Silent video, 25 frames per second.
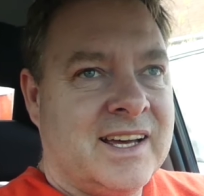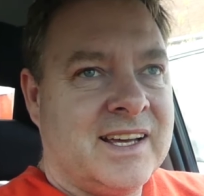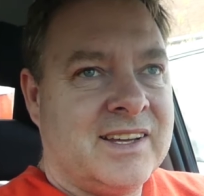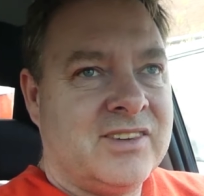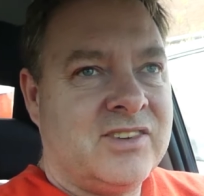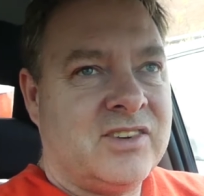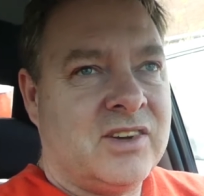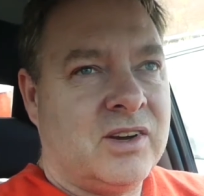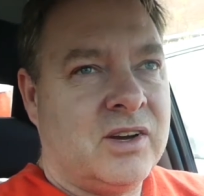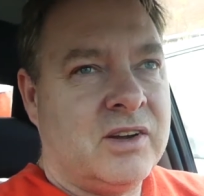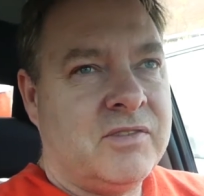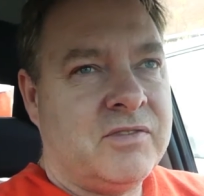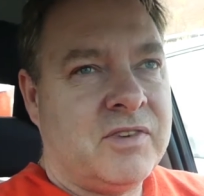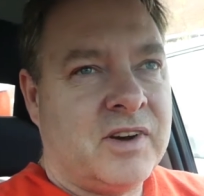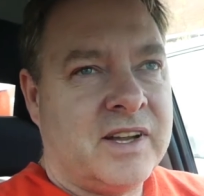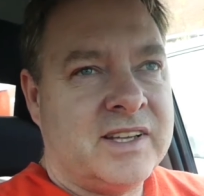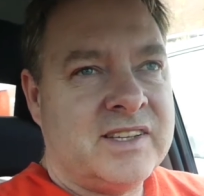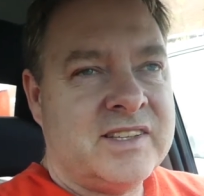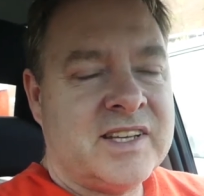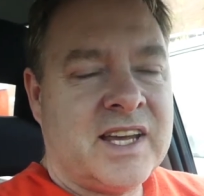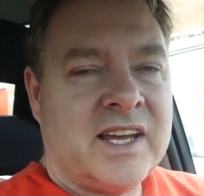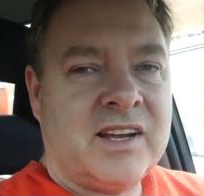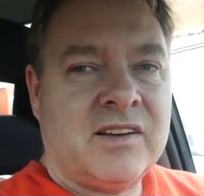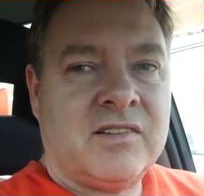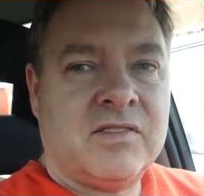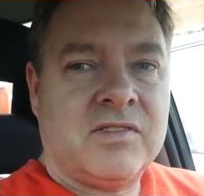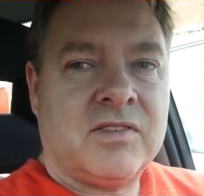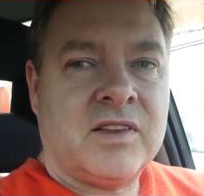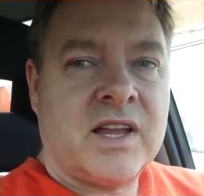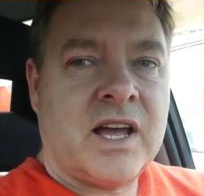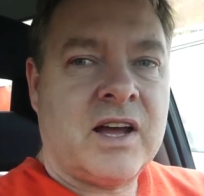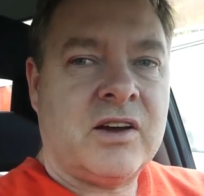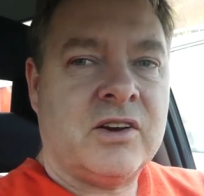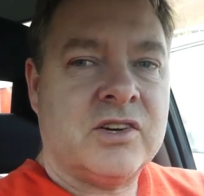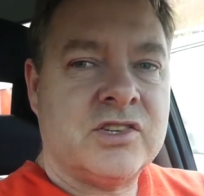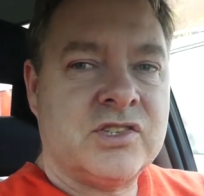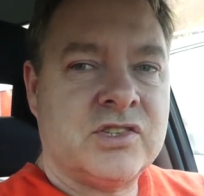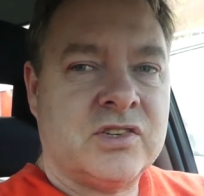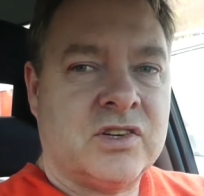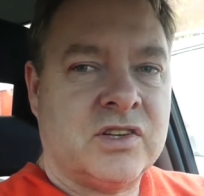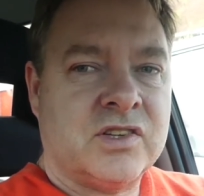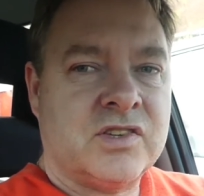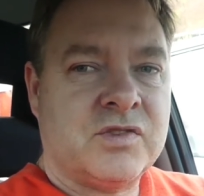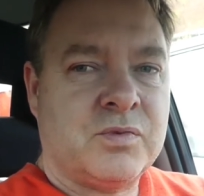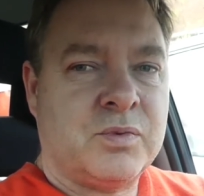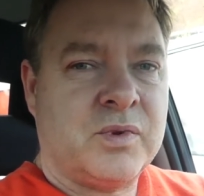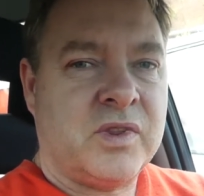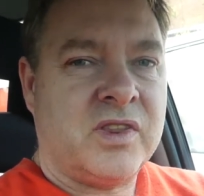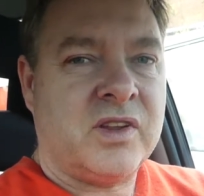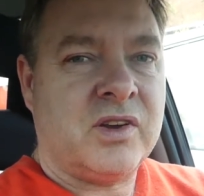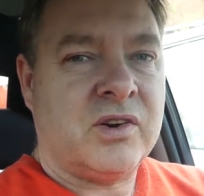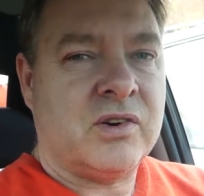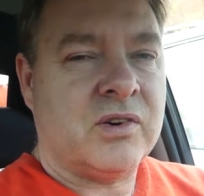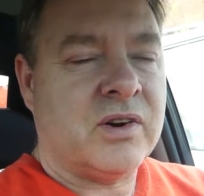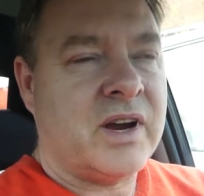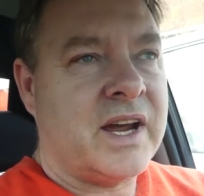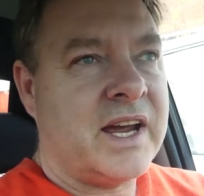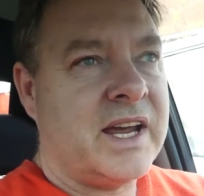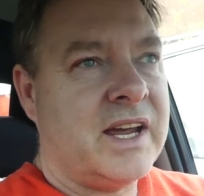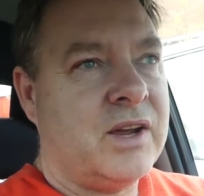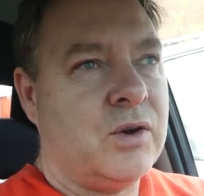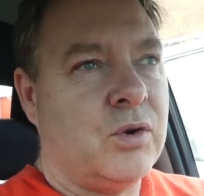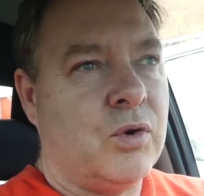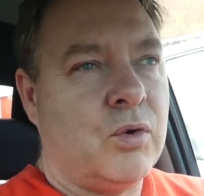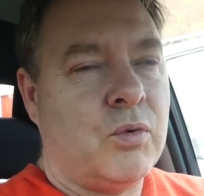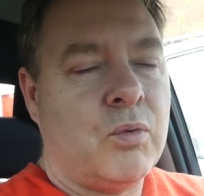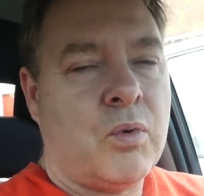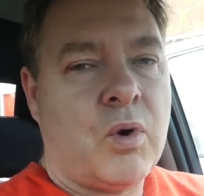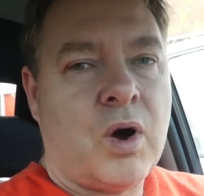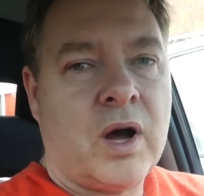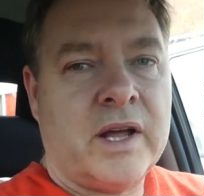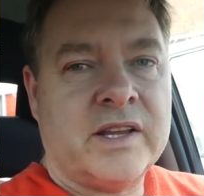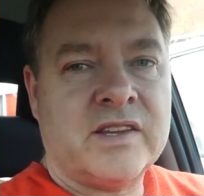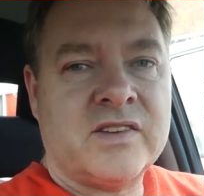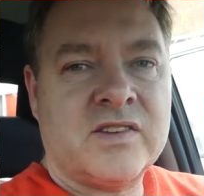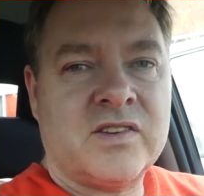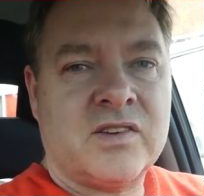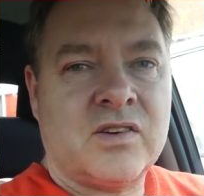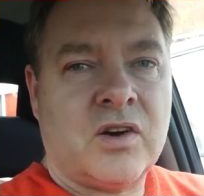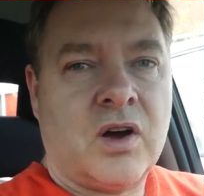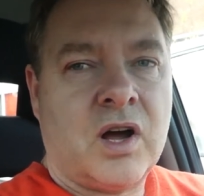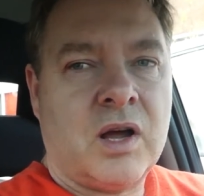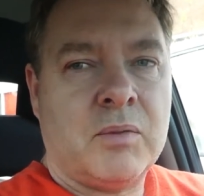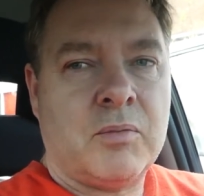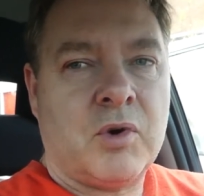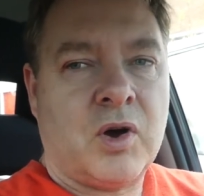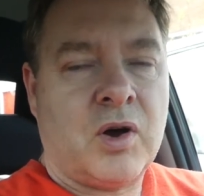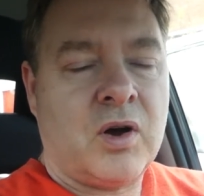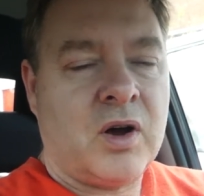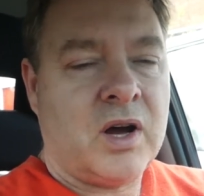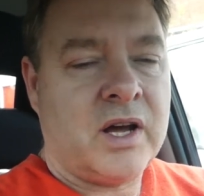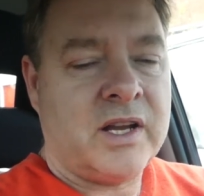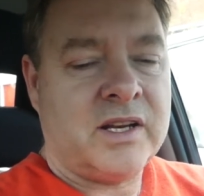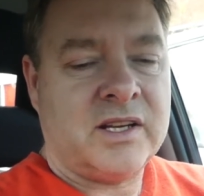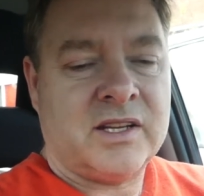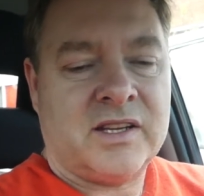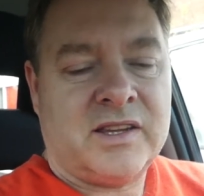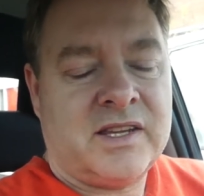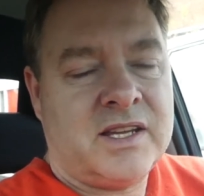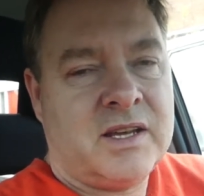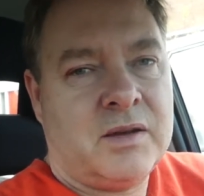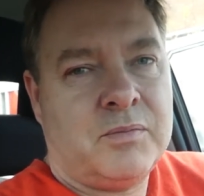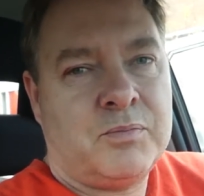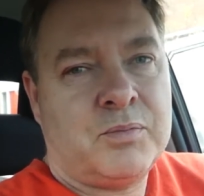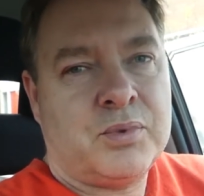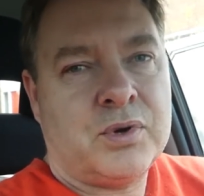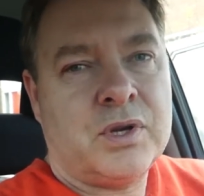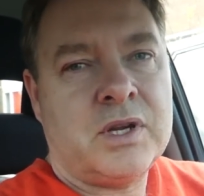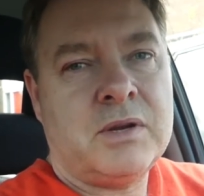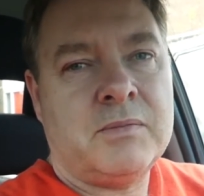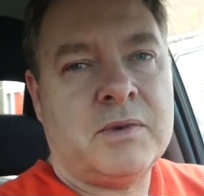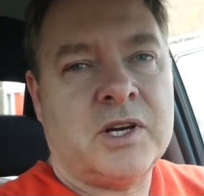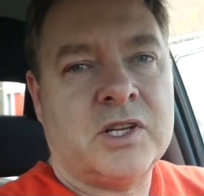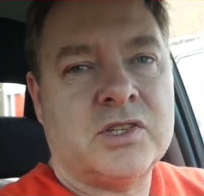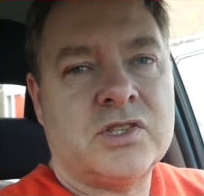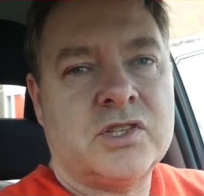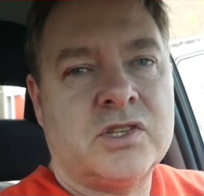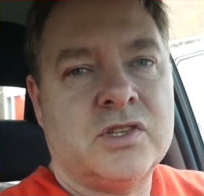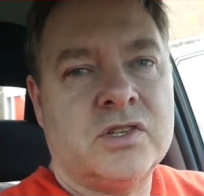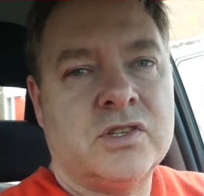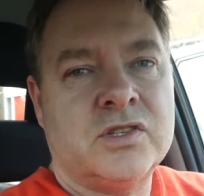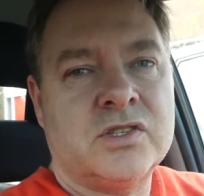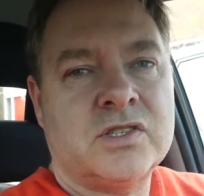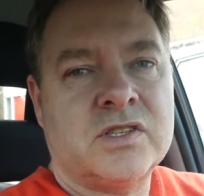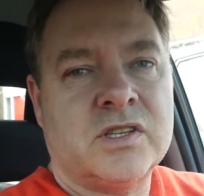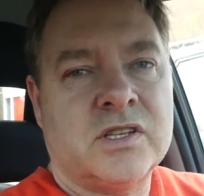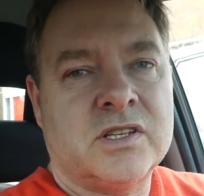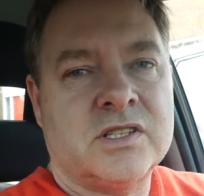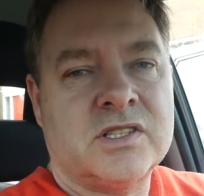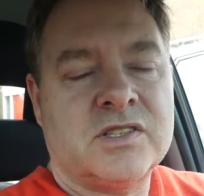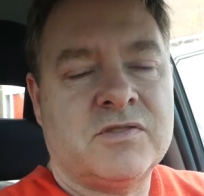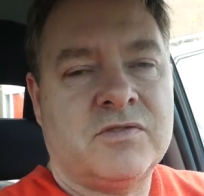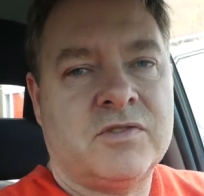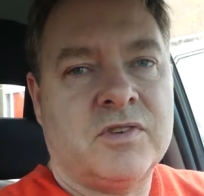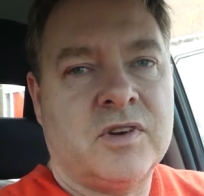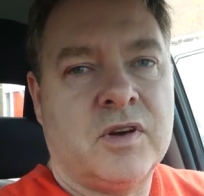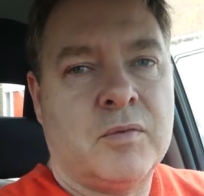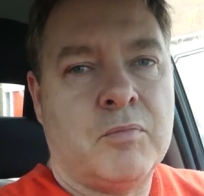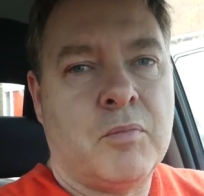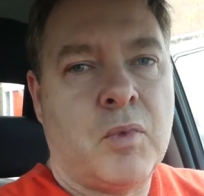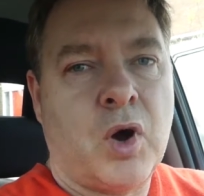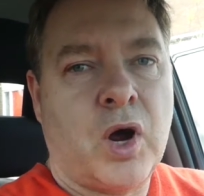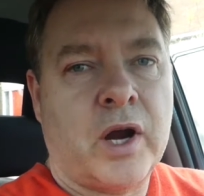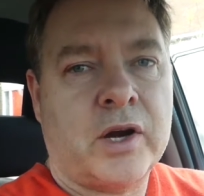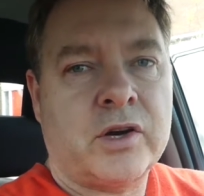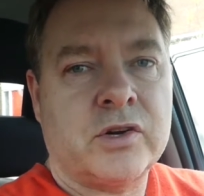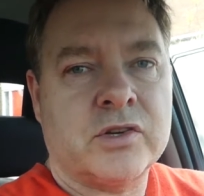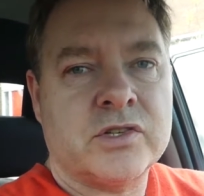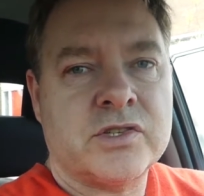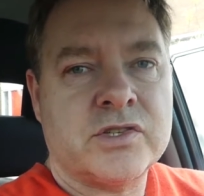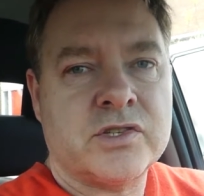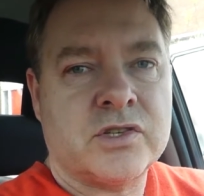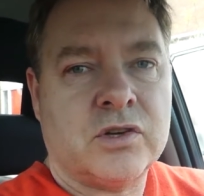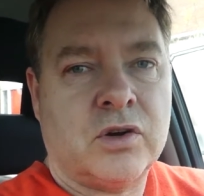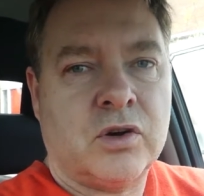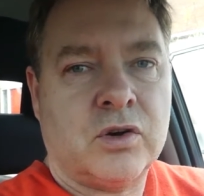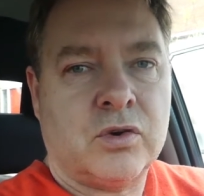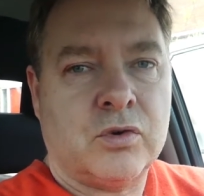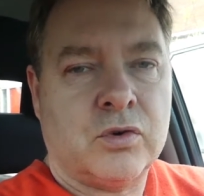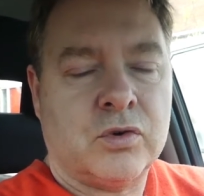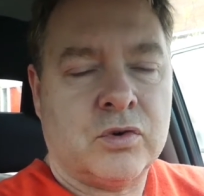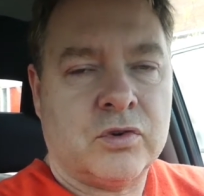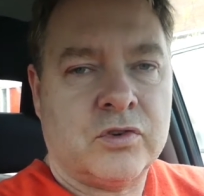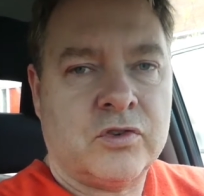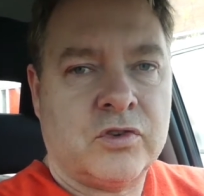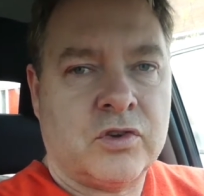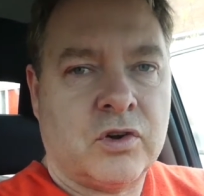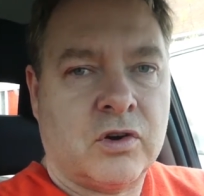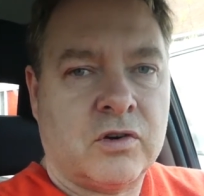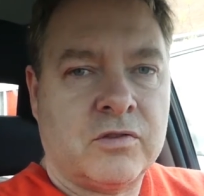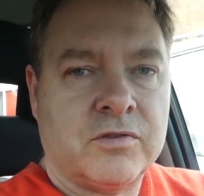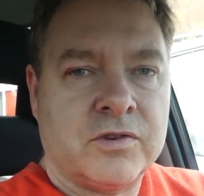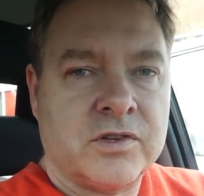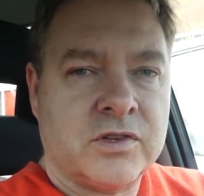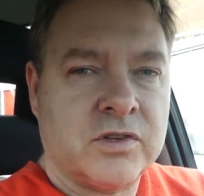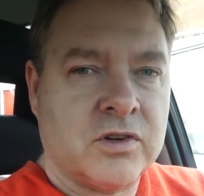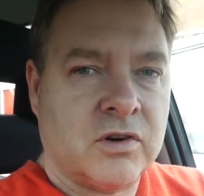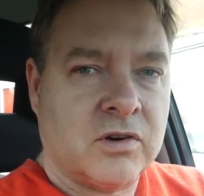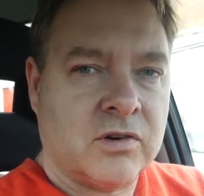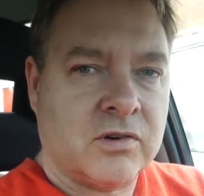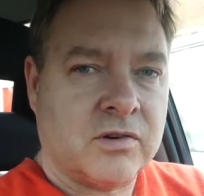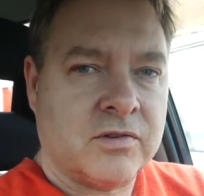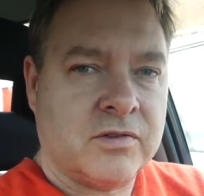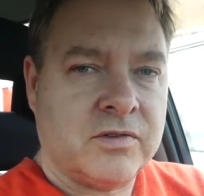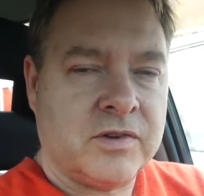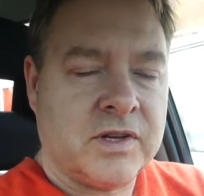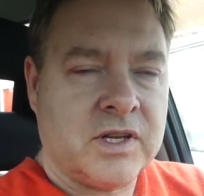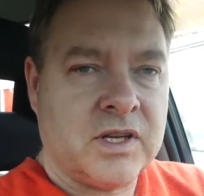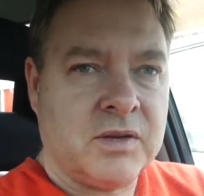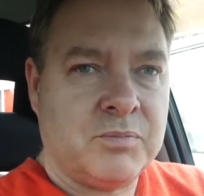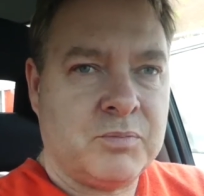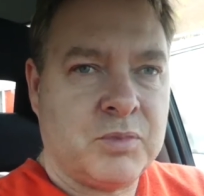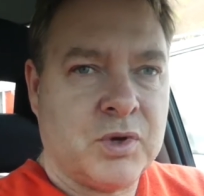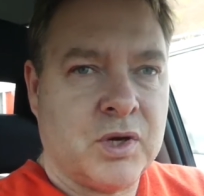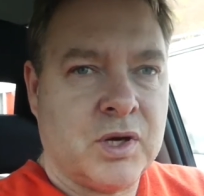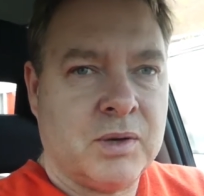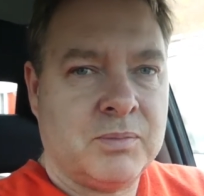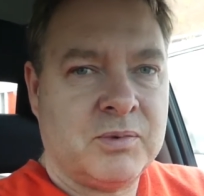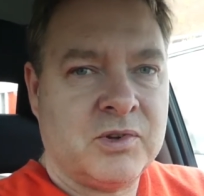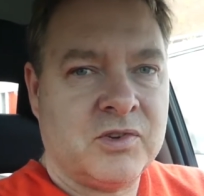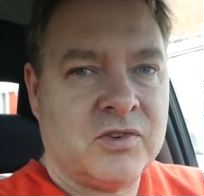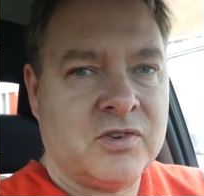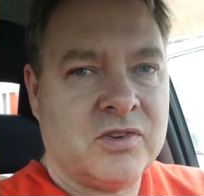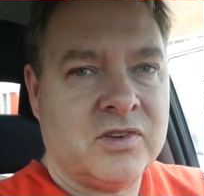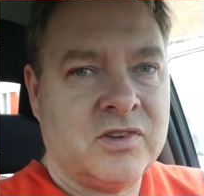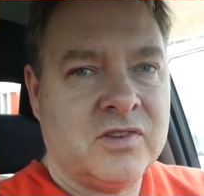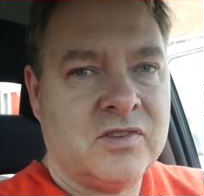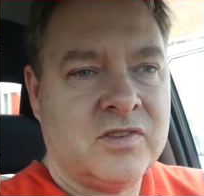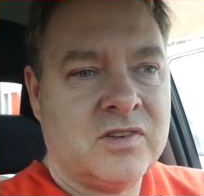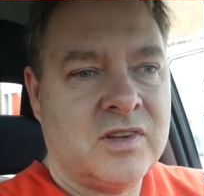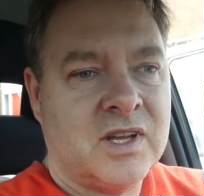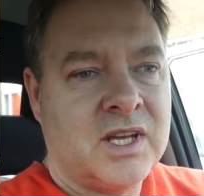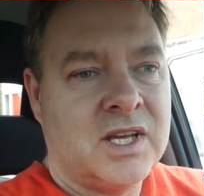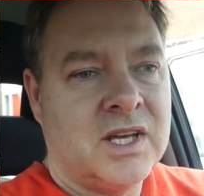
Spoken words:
So if I take flower shots with grey or white sky behind it, they're pretty much useless for microstock or stock photography purposes.